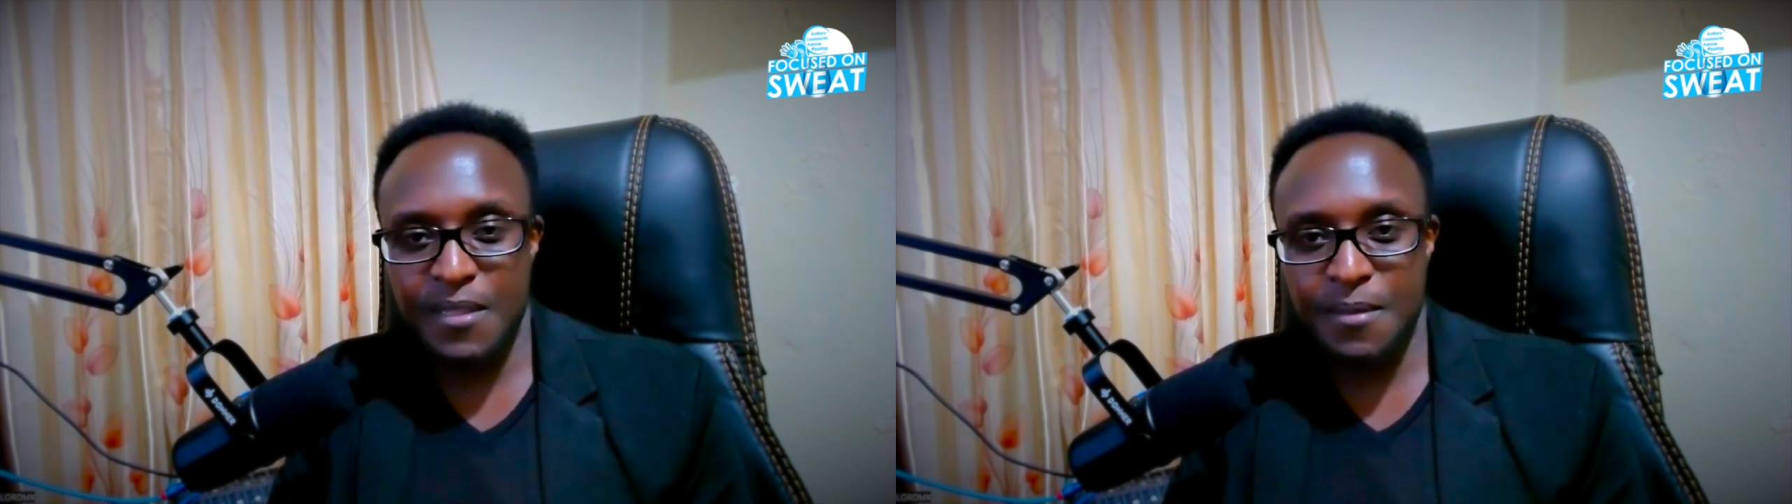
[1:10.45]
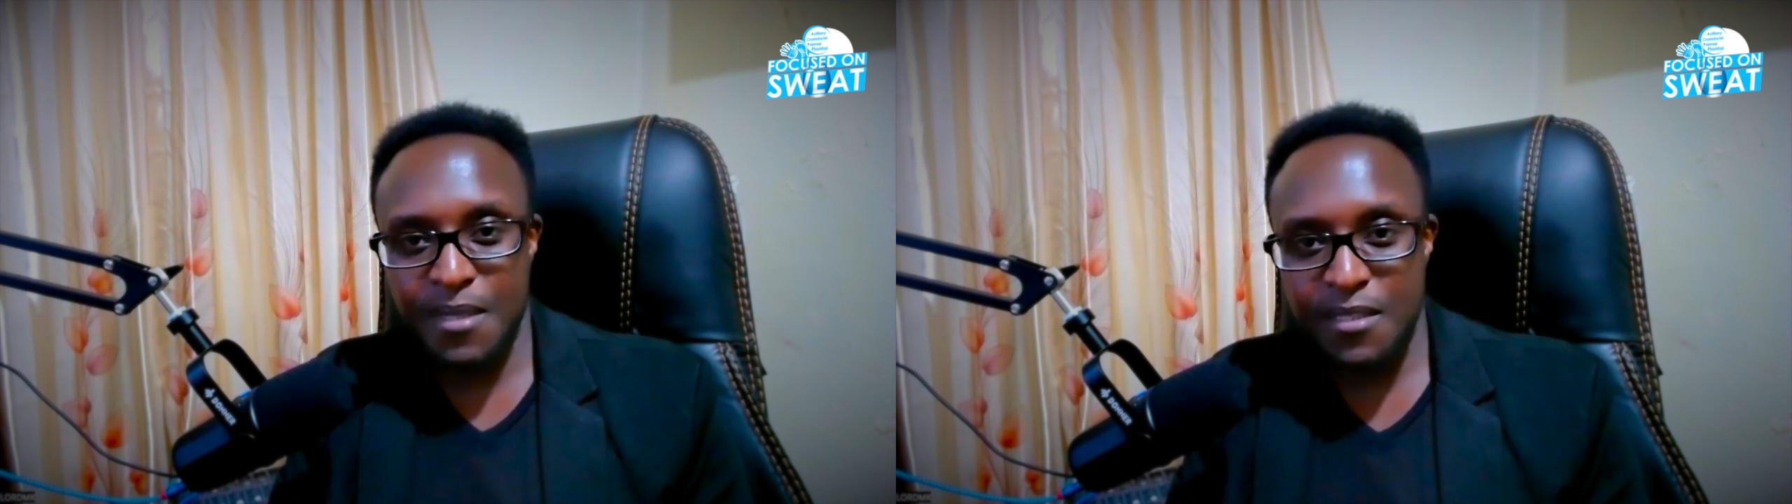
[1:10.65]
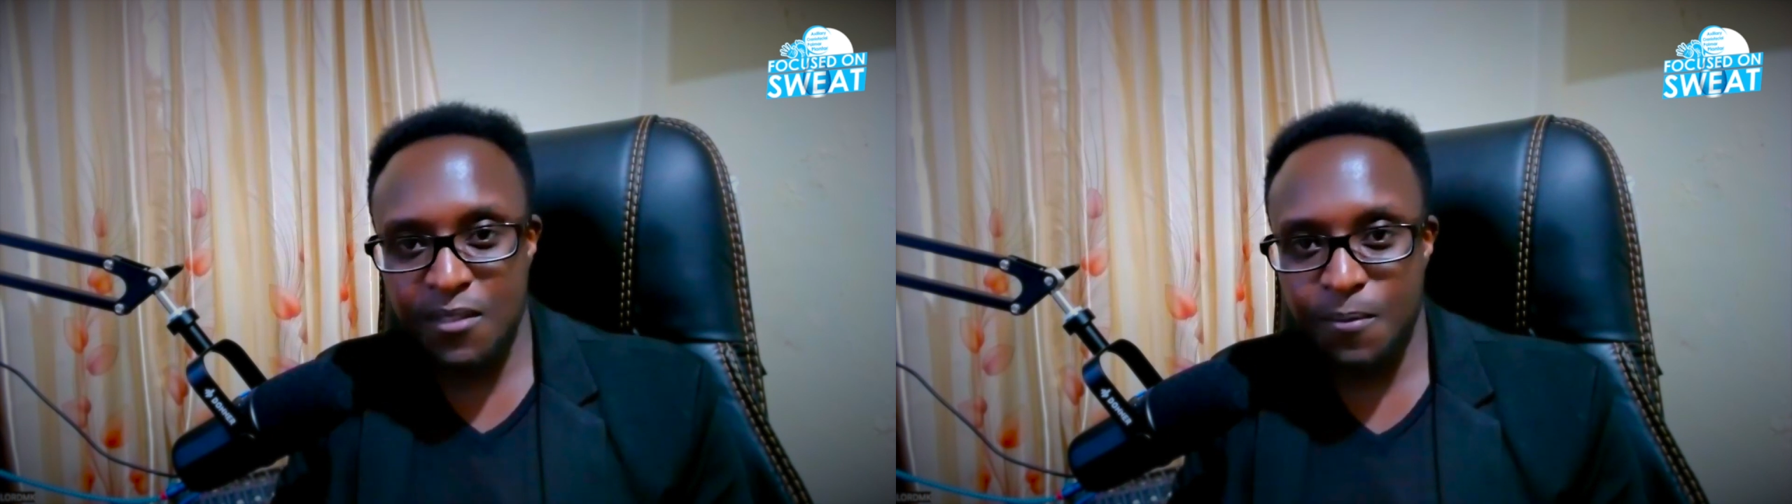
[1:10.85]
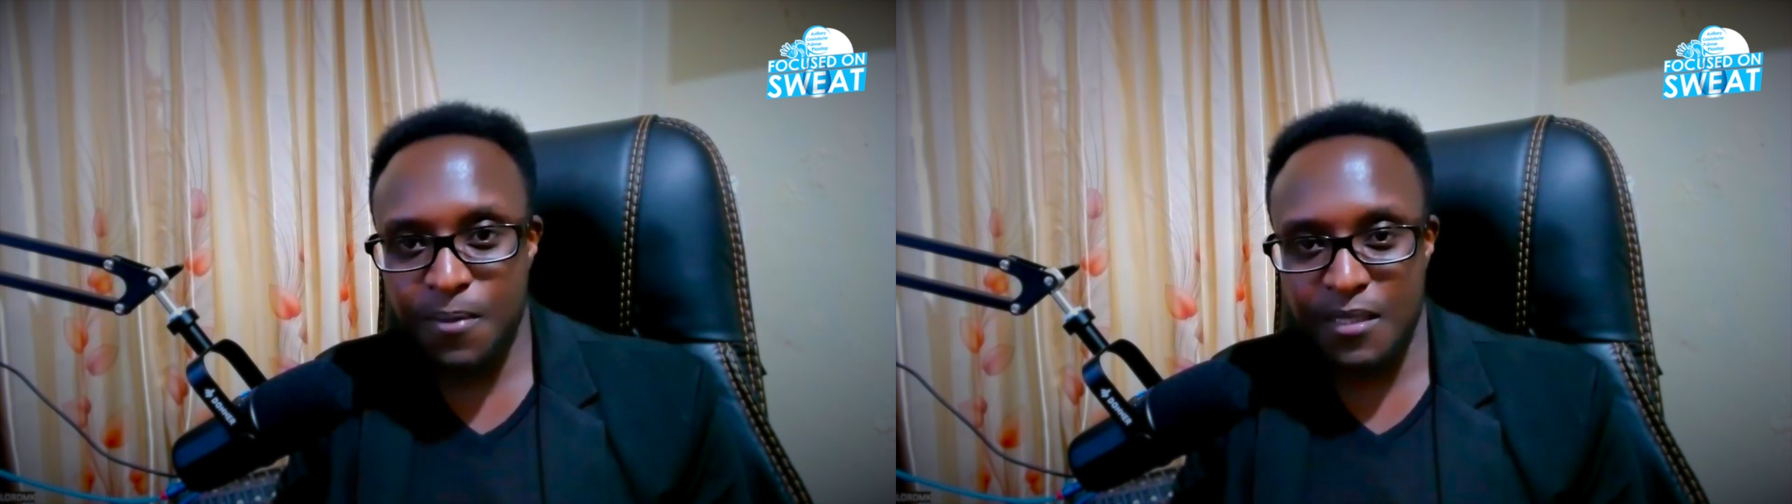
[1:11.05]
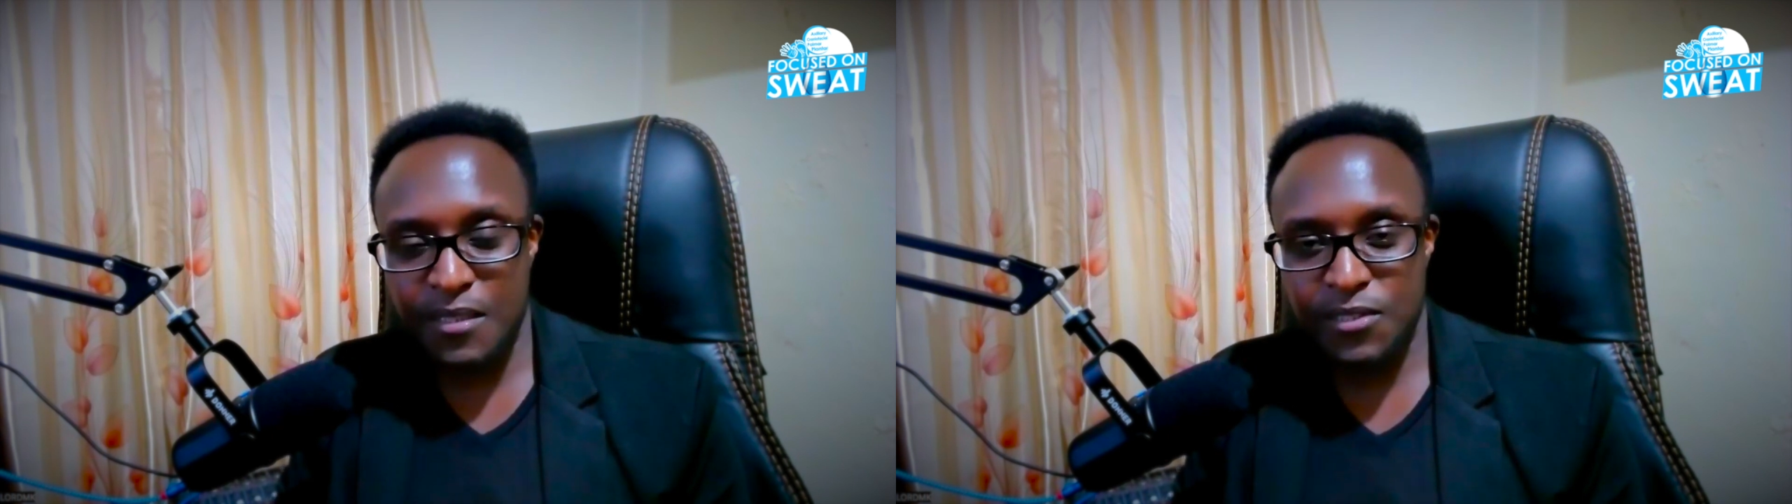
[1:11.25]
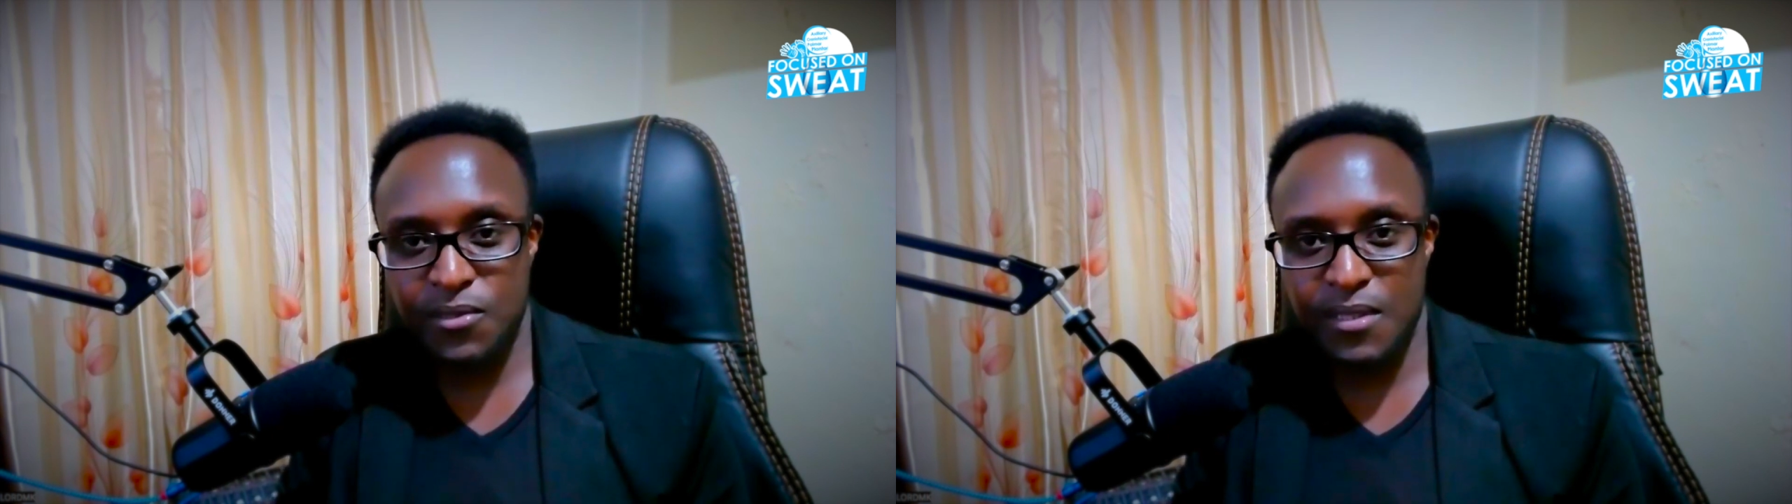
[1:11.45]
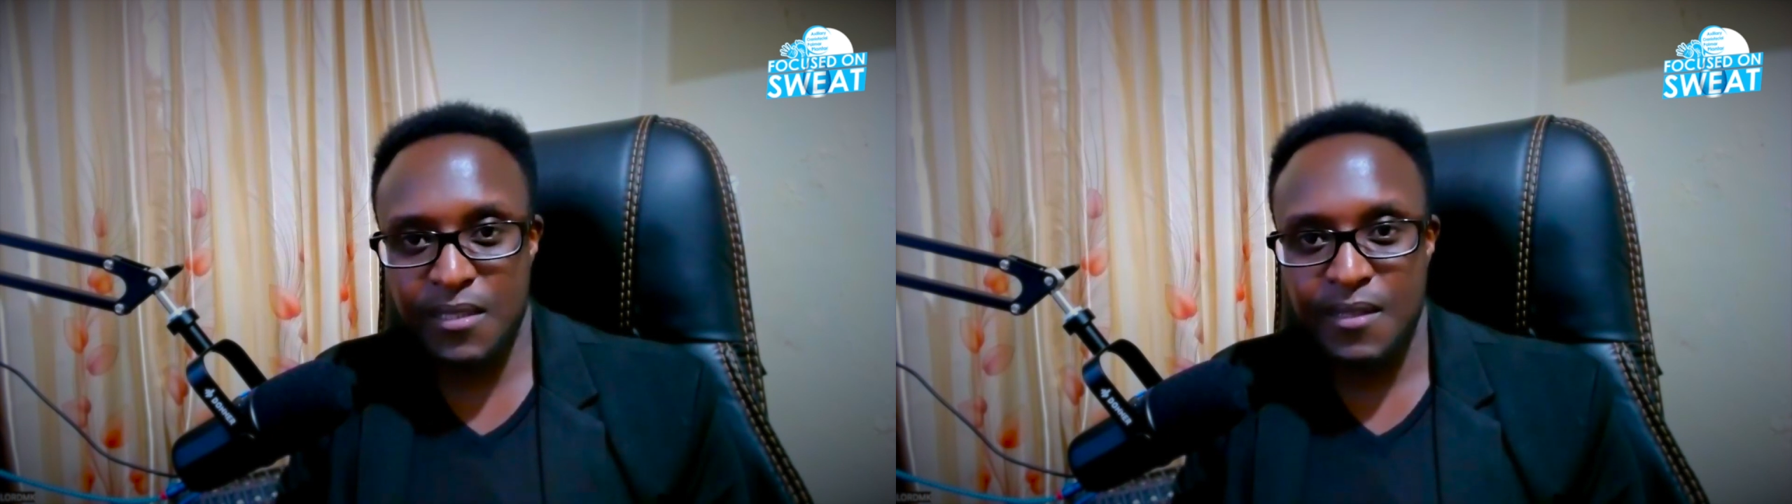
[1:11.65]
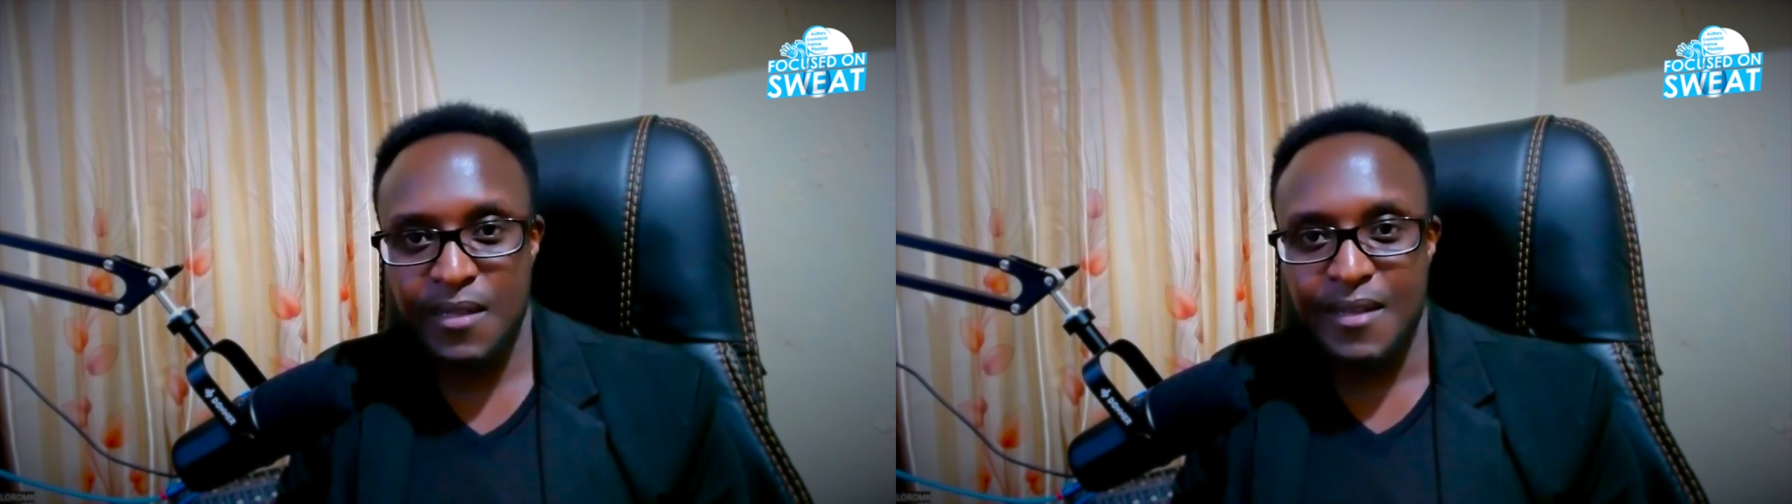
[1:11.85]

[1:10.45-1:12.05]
the medical practitioner